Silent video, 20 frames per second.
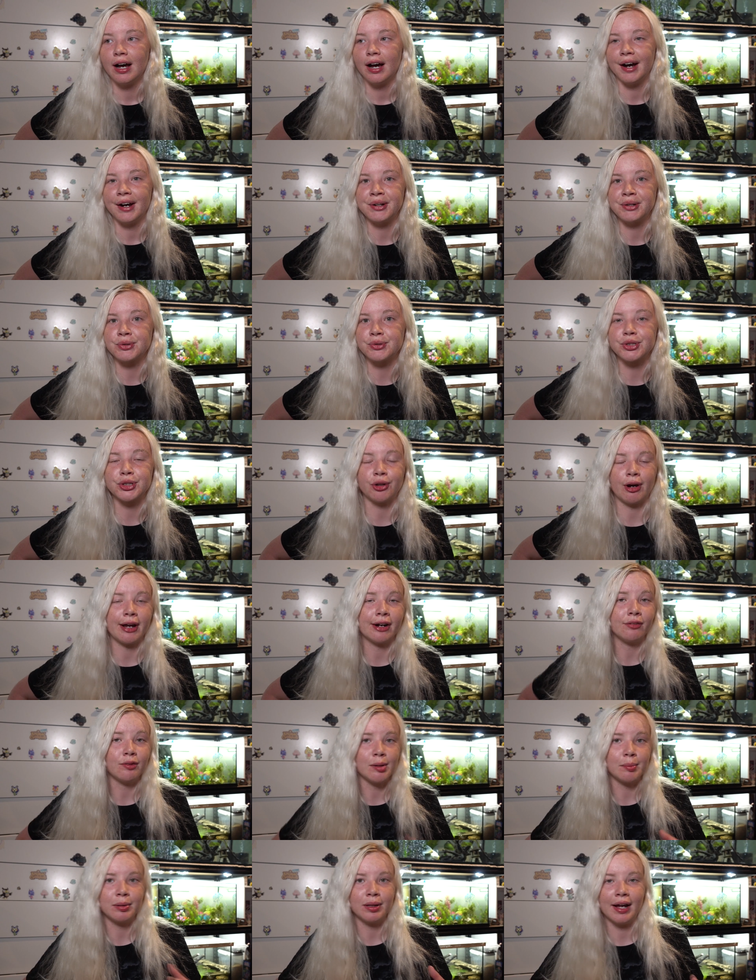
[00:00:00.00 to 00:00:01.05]
I do try
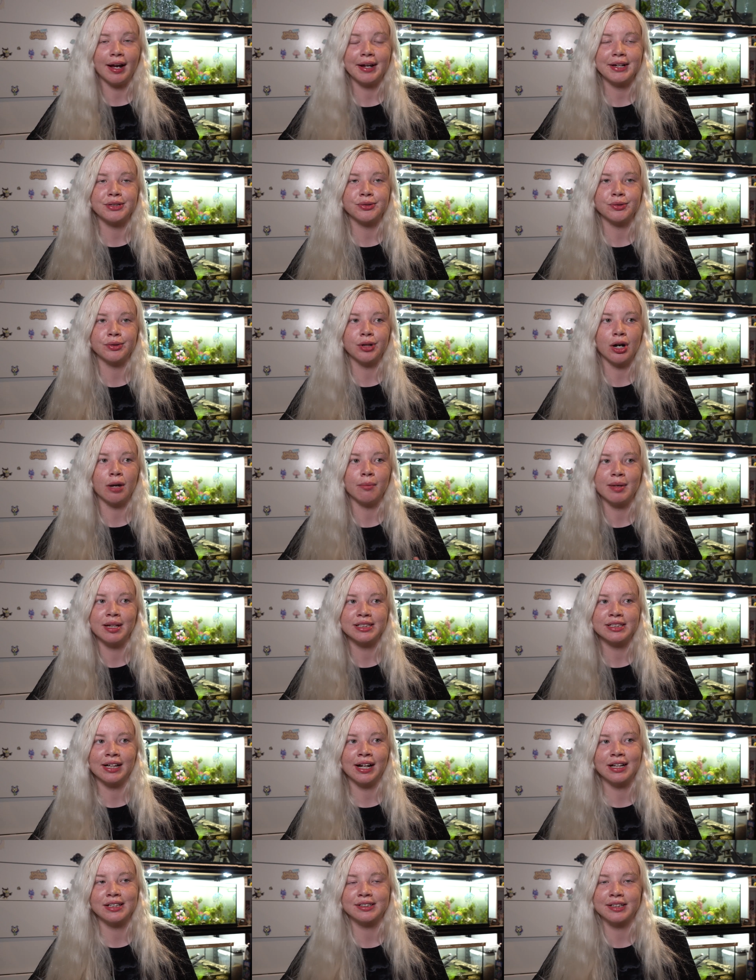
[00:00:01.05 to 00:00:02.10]
to reply to
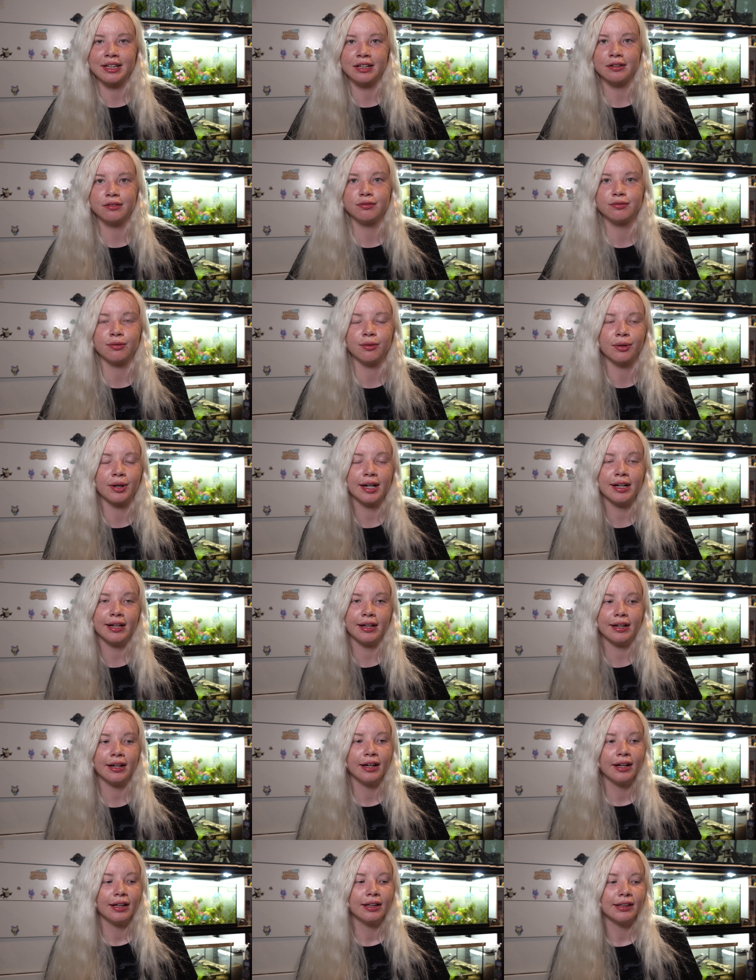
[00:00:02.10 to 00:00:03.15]
comments asking for
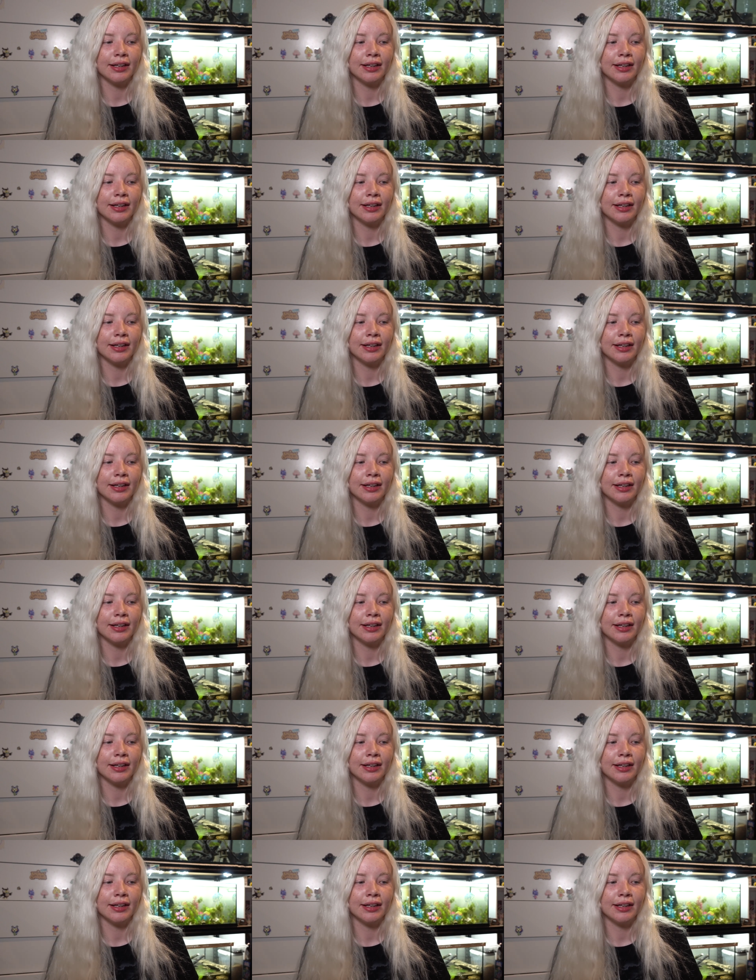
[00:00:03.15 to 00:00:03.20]
any